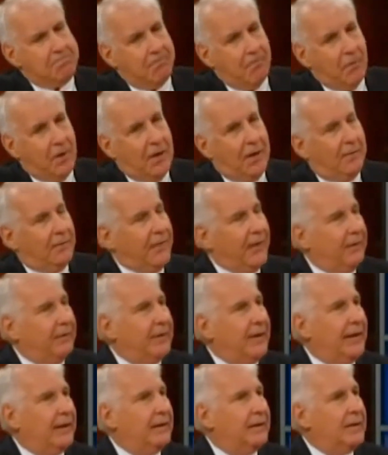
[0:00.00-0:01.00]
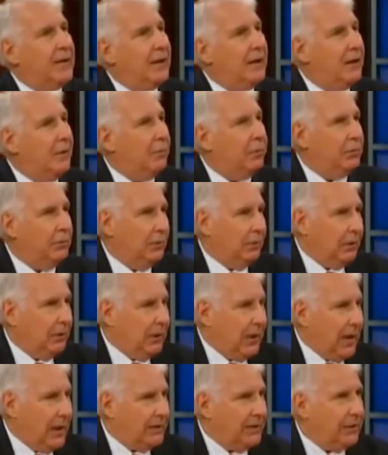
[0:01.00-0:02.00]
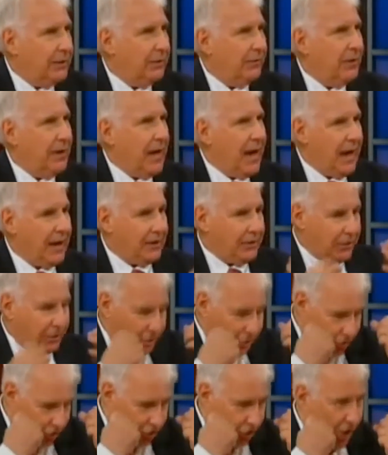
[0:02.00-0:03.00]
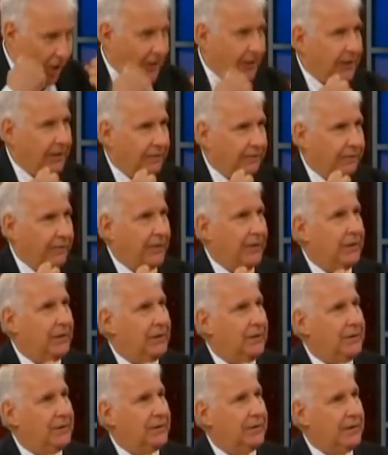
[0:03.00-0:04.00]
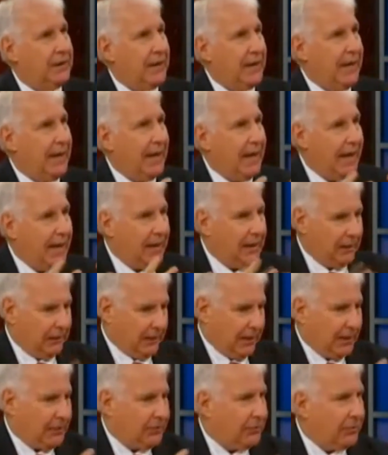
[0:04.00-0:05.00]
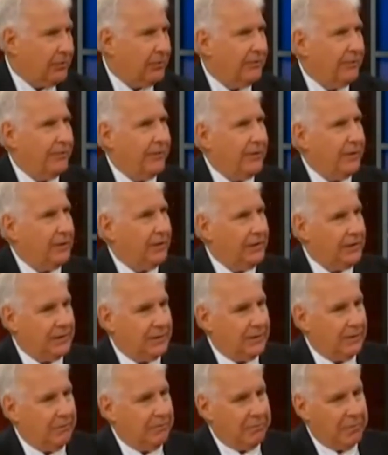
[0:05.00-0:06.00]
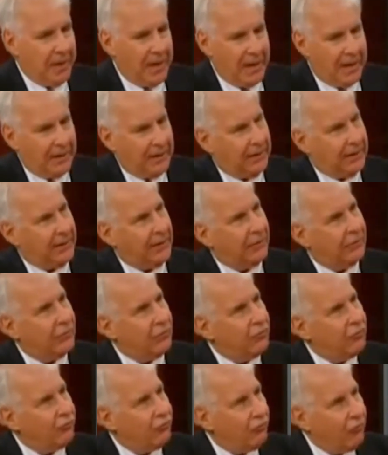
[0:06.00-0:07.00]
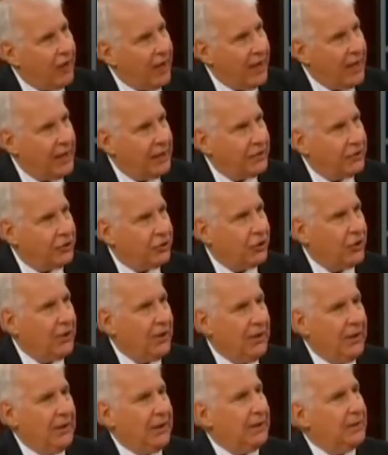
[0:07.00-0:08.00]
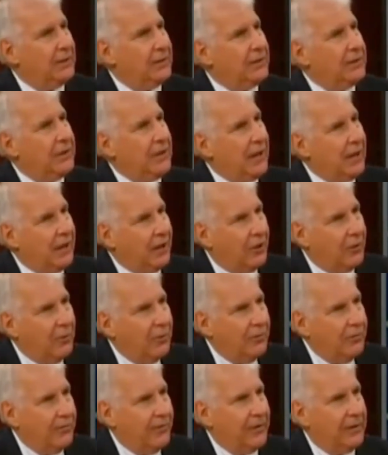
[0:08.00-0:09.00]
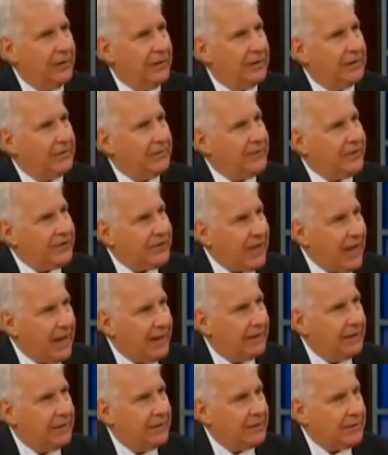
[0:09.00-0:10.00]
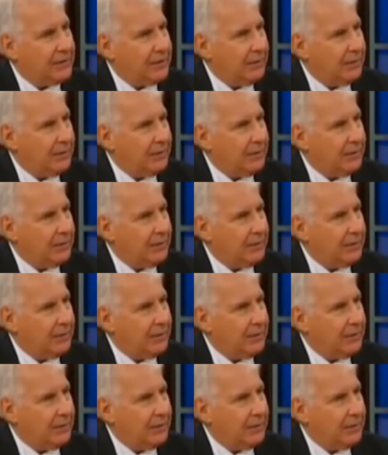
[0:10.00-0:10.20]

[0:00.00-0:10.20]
Well, they'll get terrible neurologic reactions, shocky feelings in the head, electrical feelings in the body. They'll crash into terrible feelings of sadness and